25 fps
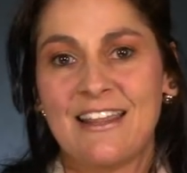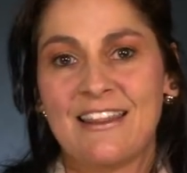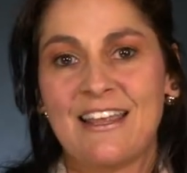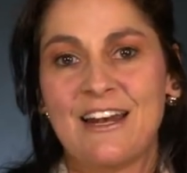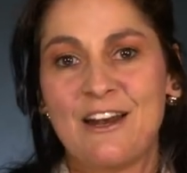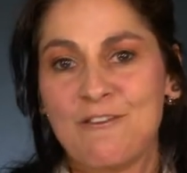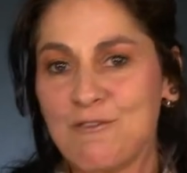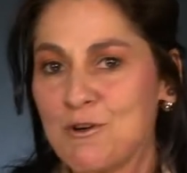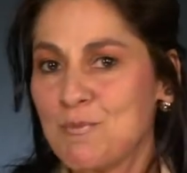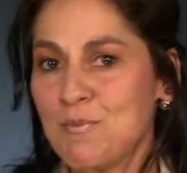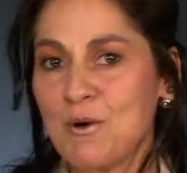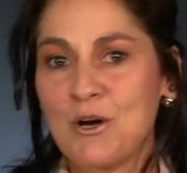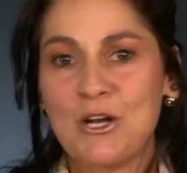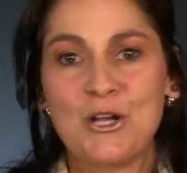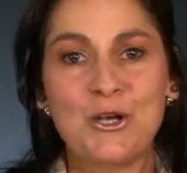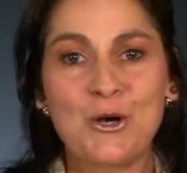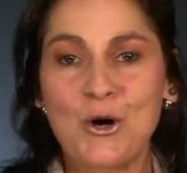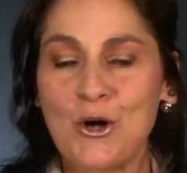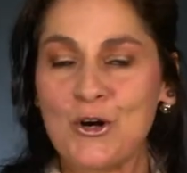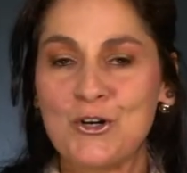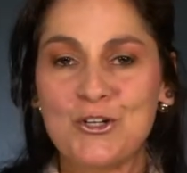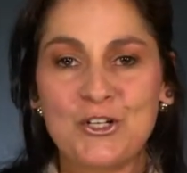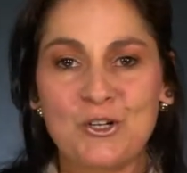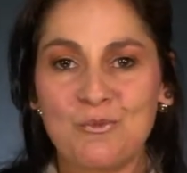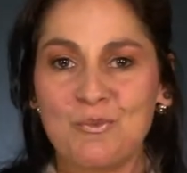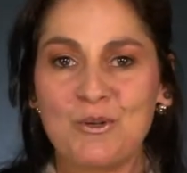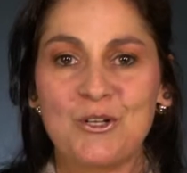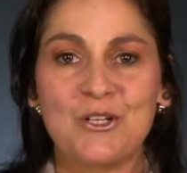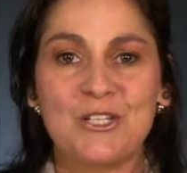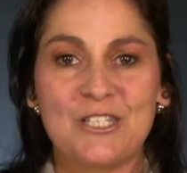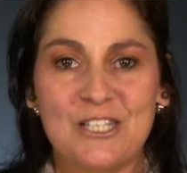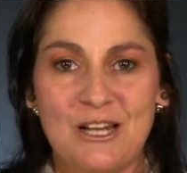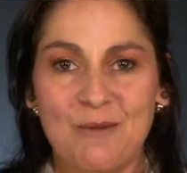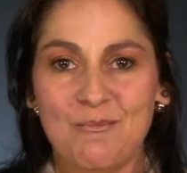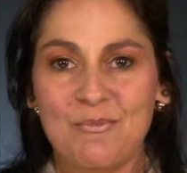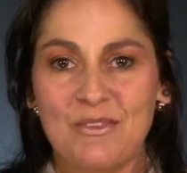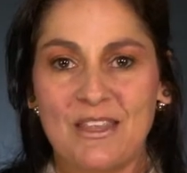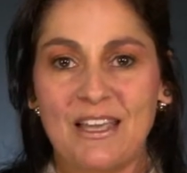that everybody
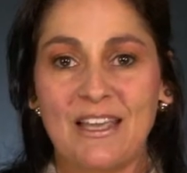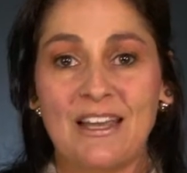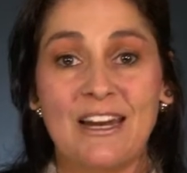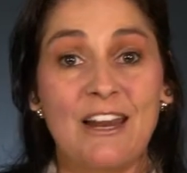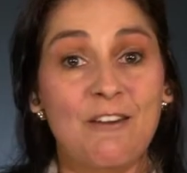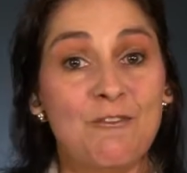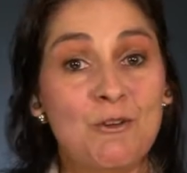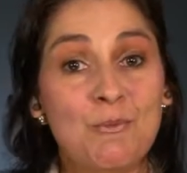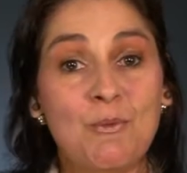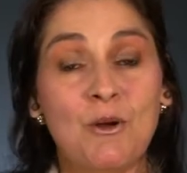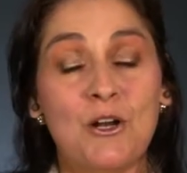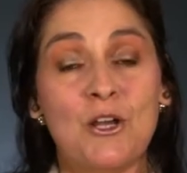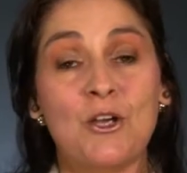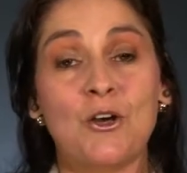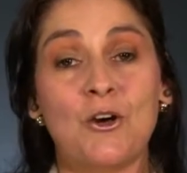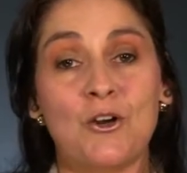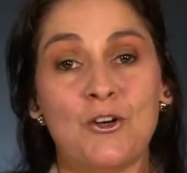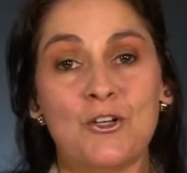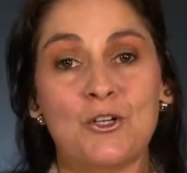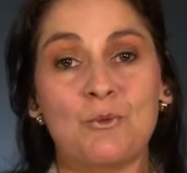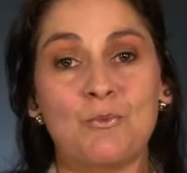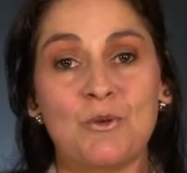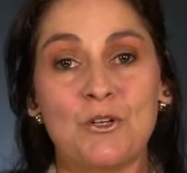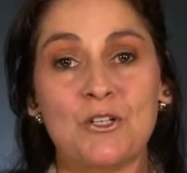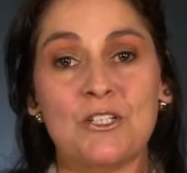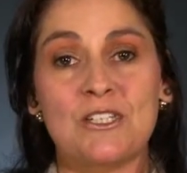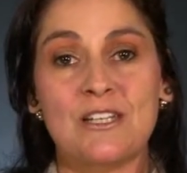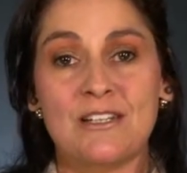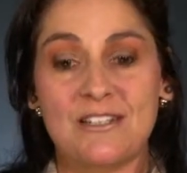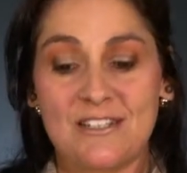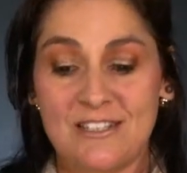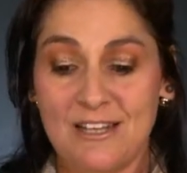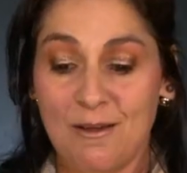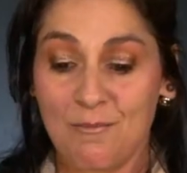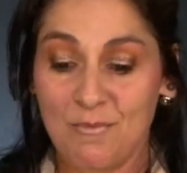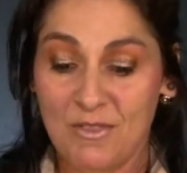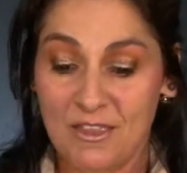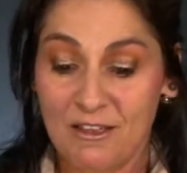contributes something and everybody contributes
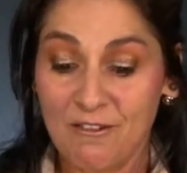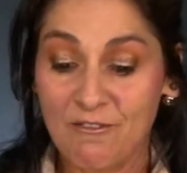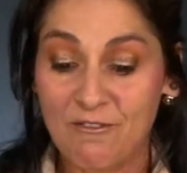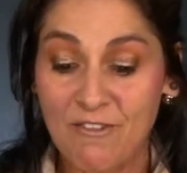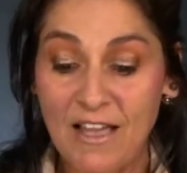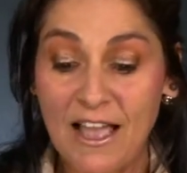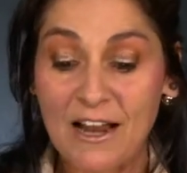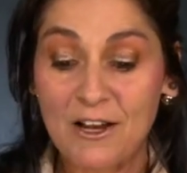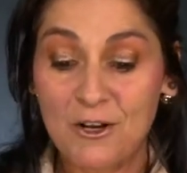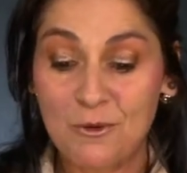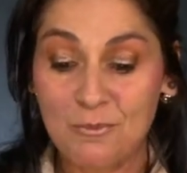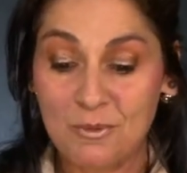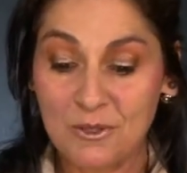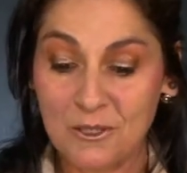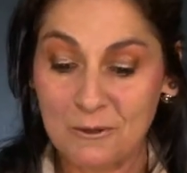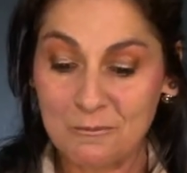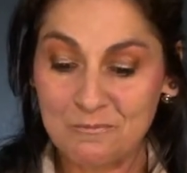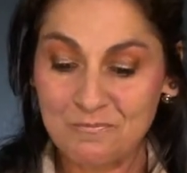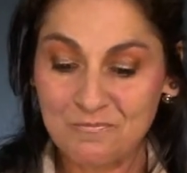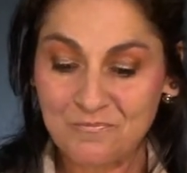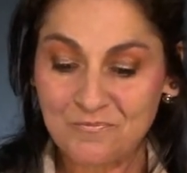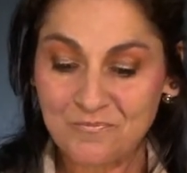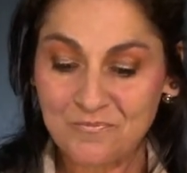something valuable.